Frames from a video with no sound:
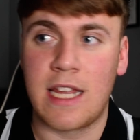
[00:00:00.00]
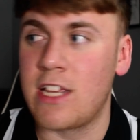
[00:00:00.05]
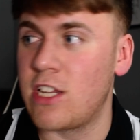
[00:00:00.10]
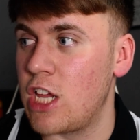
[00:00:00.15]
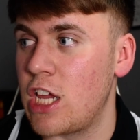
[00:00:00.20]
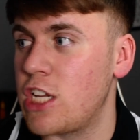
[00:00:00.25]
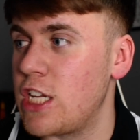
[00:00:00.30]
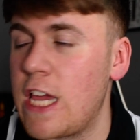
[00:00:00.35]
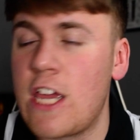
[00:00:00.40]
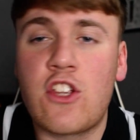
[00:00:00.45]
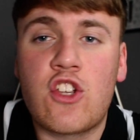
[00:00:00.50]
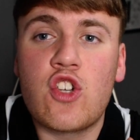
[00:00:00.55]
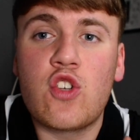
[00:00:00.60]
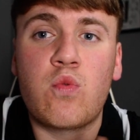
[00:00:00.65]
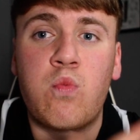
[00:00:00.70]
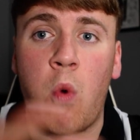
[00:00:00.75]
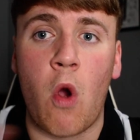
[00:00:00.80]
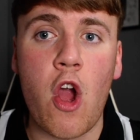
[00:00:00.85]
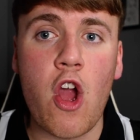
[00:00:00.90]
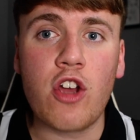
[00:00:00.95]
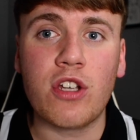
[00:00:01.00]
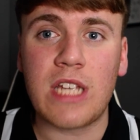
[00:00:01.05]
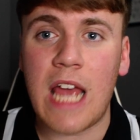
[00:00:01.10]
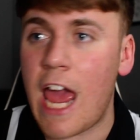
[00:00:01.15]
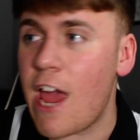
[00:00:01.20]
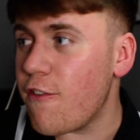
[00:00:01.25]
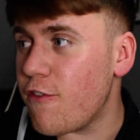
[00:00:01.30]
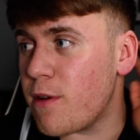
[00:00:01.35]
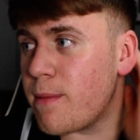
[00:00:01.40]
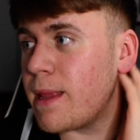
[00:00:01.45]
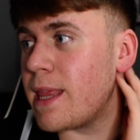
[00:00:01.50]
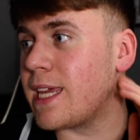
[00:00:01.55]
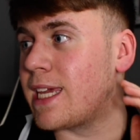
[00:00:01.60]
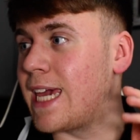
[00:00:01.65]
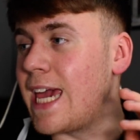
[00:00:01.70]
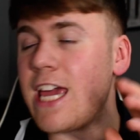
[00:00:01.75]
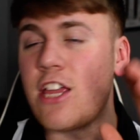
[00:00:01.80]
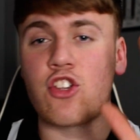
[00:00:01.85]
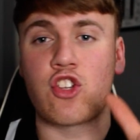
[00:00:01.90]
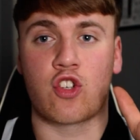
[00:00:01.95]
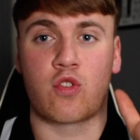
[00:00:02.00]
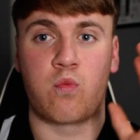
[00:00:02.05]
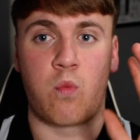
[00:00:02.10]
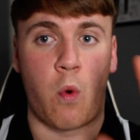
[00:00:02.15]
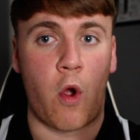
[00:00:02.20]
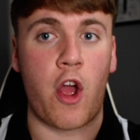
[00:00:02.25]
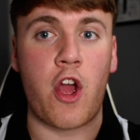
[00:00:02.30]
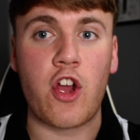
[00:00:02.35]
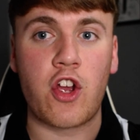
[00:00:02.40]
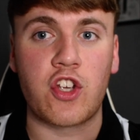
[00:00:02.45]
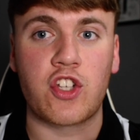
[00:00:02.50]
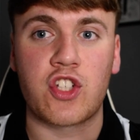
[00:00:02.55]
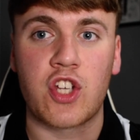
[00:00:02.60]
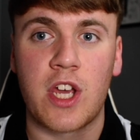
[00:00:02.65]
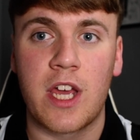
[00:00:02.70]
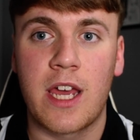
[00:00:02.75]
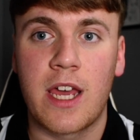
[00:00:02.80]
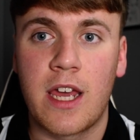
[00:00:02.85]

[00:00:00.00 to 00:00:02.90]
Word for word: It, it, it just works everywhere. The kit just works.